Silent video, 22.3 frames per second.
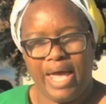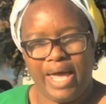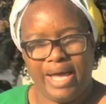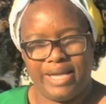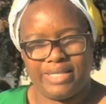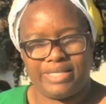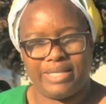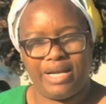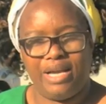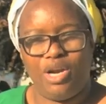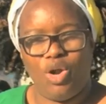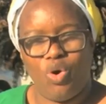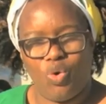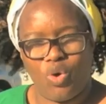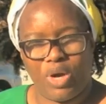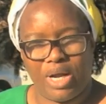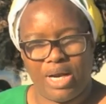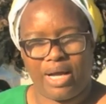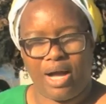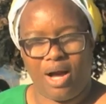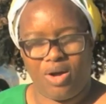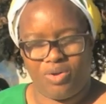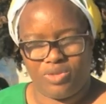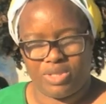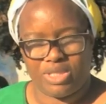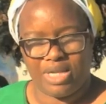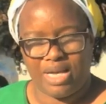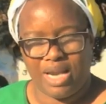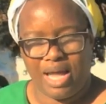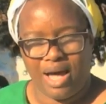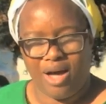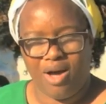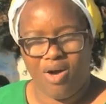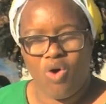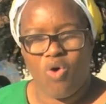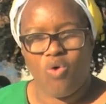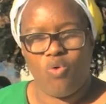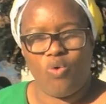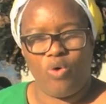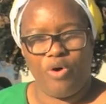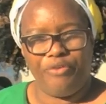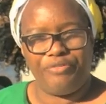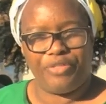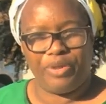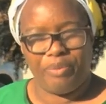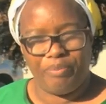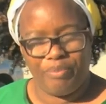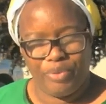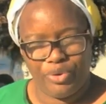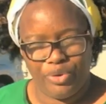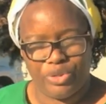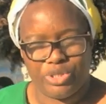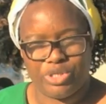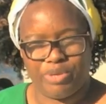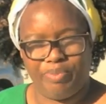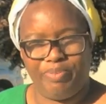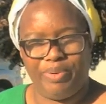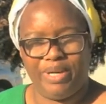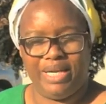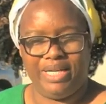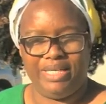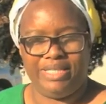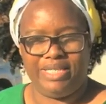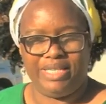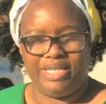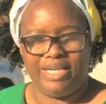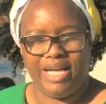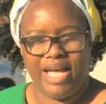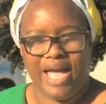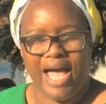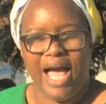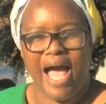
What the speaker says: as a local councillor with the municipality.